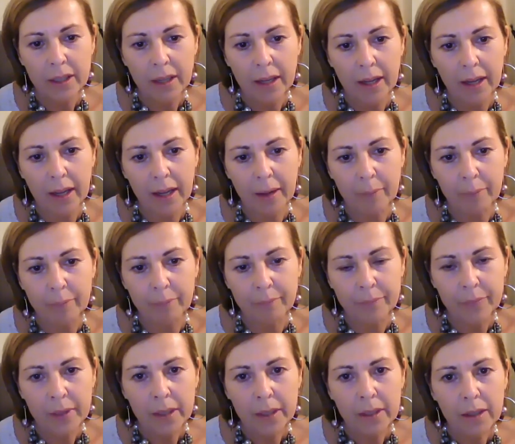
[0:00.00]

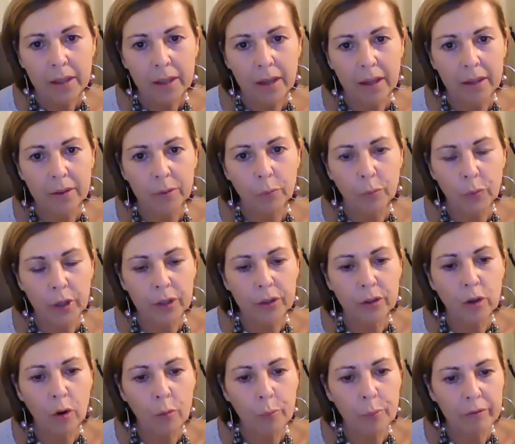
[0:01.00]
um, and
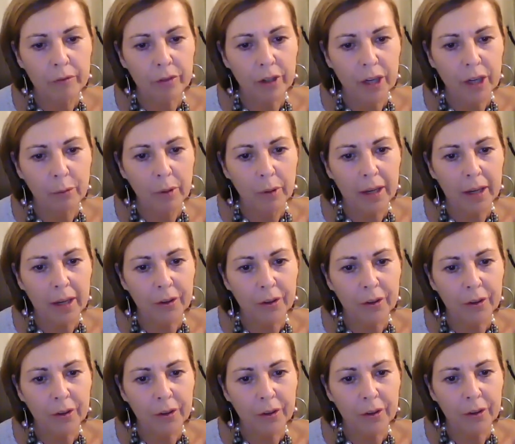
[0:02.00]
weren't coping very well at
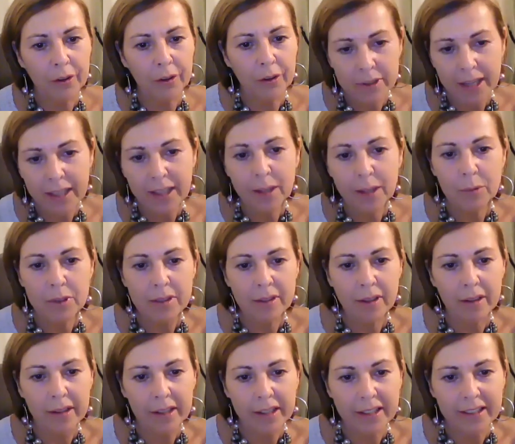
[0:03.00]
all. And they would take them
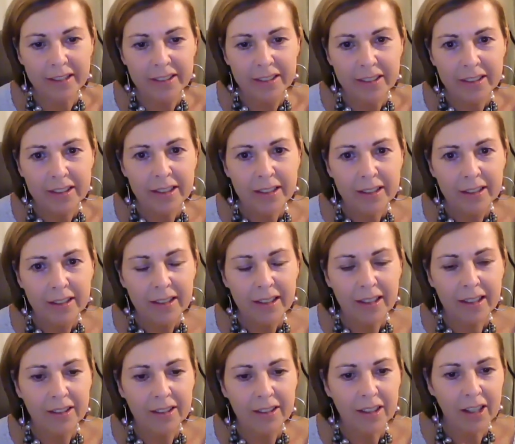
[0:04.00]
aside
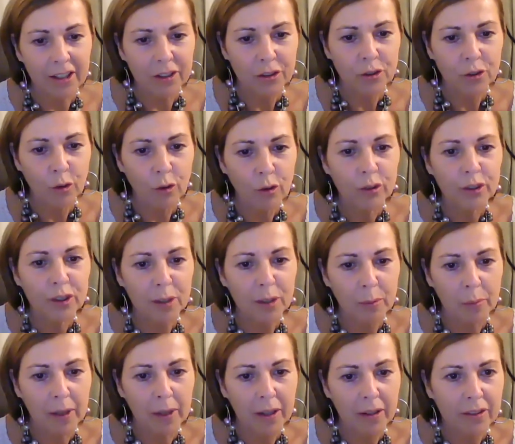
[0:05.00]
and, and talk to
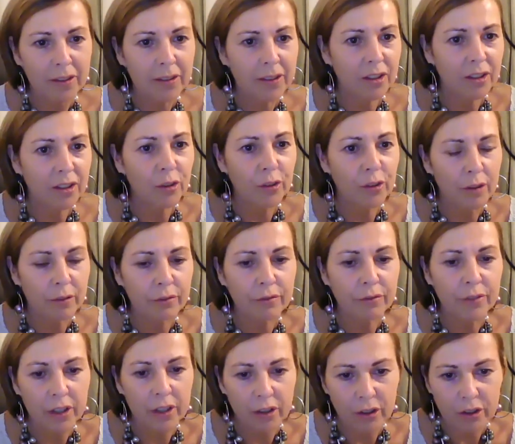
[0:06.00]
them about, you know, their
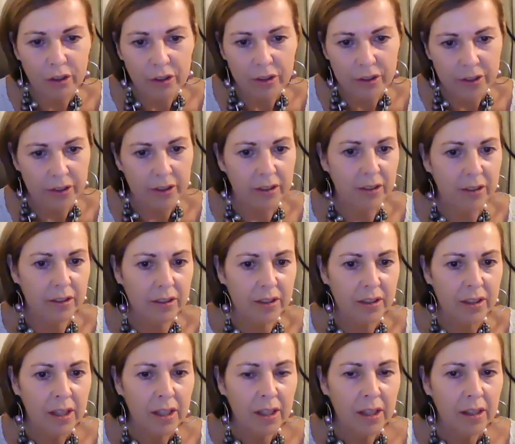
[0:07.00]
fears. And,
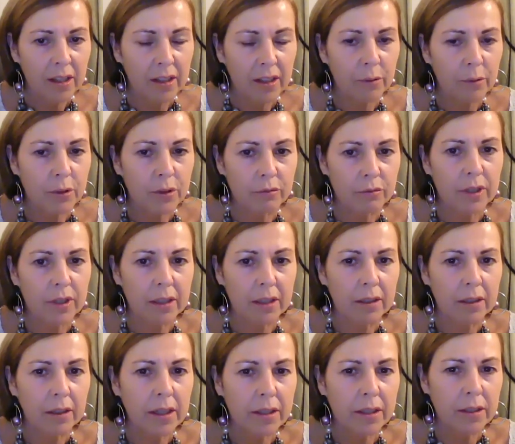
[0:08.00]
and that was really
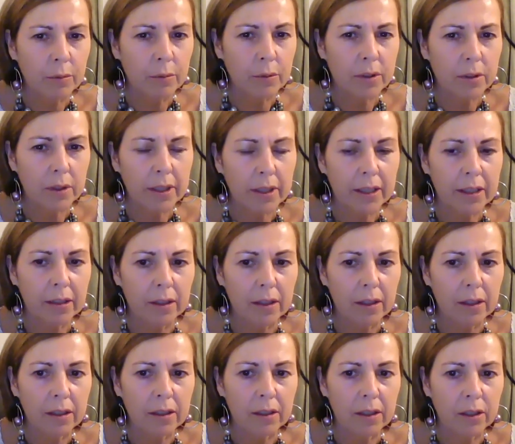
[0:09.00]
nice. It was like
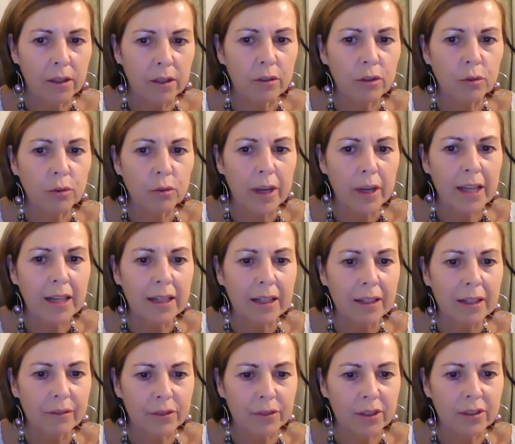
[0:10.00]
a, a huge weight
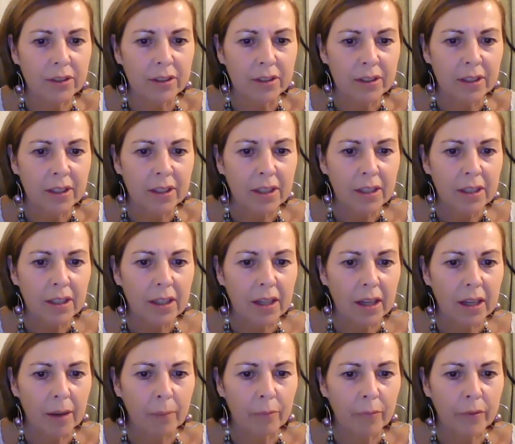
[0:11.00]
lifted
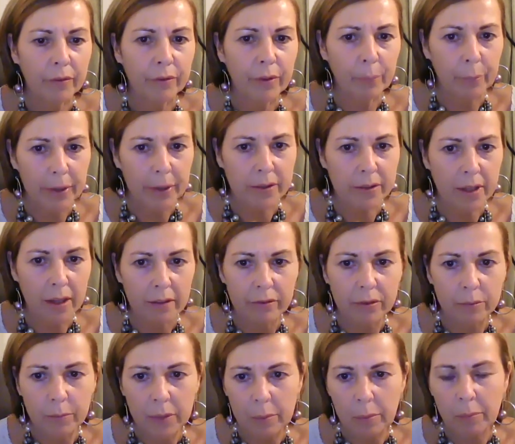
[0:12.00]
um, from
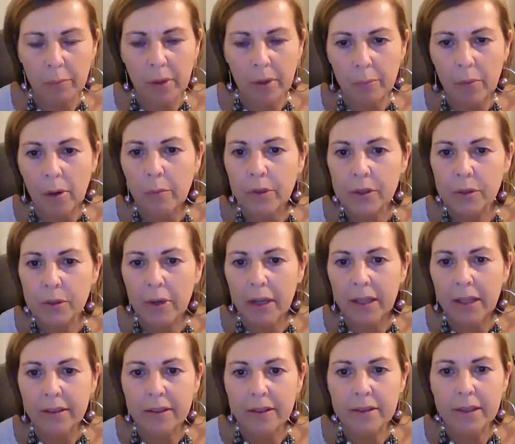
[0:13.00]
myself and maybe my mum as
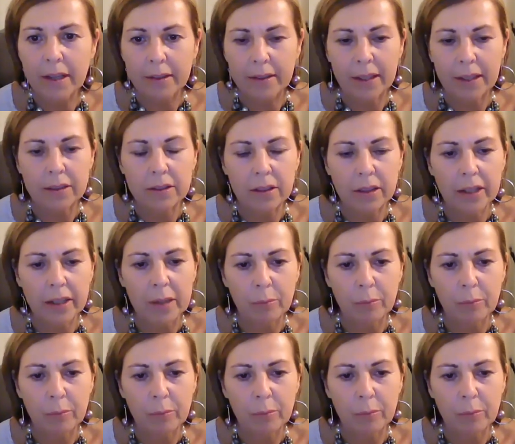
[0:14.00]
well at, the, at that time.